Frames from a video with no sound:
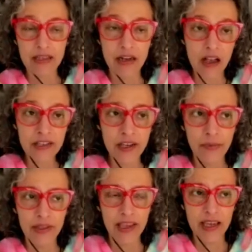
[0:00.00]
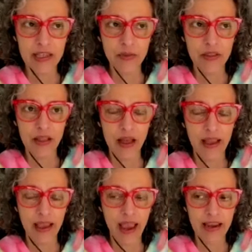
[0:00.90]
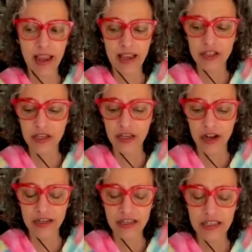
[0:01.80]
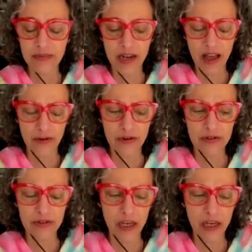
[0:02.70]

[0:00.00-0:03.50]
And also with kids with like ADHD and autism and other,